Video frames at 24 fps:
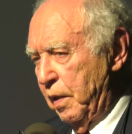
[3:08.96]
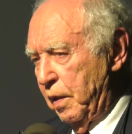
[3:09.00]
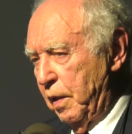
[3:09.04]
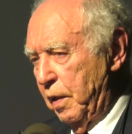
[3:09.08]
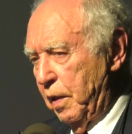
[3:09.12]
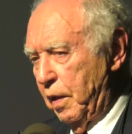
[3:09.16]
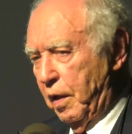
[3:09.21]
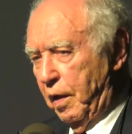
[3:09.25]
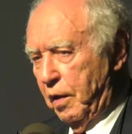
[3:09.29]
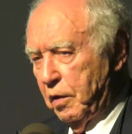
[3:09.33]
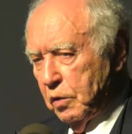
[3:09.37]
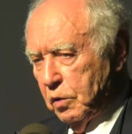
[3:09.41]

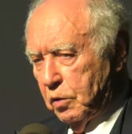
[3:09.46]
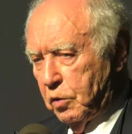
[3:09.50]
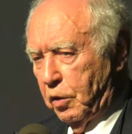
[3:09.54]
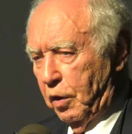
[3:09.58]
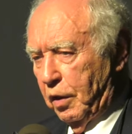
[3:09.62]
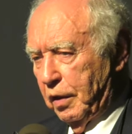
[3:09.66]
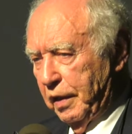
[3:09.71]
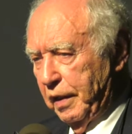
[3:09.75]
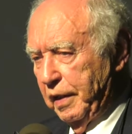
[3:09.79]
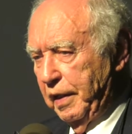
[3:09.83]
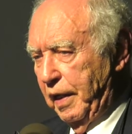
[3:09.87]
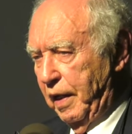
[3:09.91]
you know,
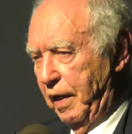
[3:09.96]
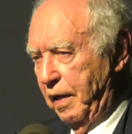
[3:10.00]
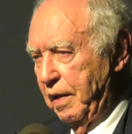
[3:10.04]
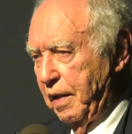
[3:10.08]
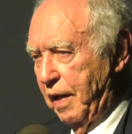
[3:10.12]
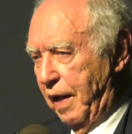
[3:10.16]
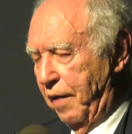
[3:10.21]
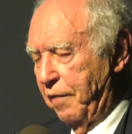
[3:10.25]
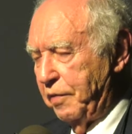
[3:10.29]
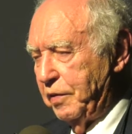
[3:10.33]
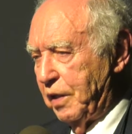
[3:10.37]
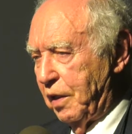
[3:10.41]
shortly
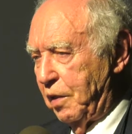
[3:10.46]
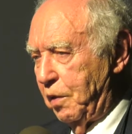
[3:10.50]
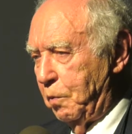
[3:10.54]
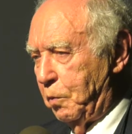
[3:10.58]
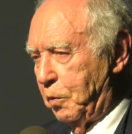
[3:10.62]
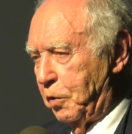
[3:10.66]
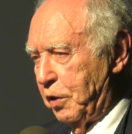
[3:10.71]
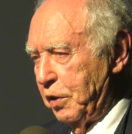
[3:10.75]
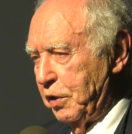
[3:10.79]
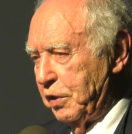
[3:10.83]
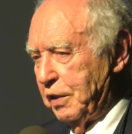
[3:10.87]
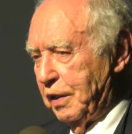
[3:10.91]
after the
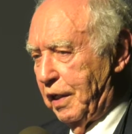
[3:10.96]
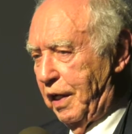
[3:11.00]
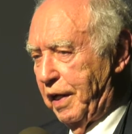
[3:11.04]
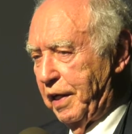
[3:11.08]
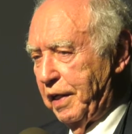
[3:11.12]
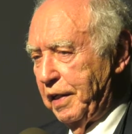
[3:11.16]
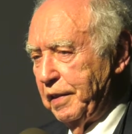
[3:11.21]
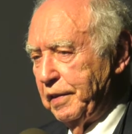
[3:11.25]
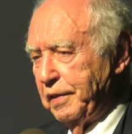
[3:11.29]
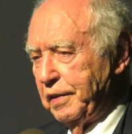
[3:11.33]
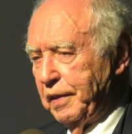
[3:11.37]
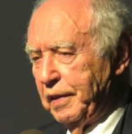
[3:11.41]
war
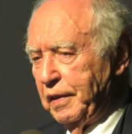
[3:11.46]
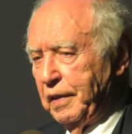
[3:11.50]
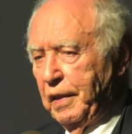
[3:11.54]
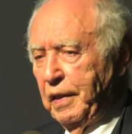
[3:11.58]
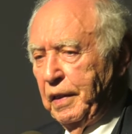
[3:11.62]
started,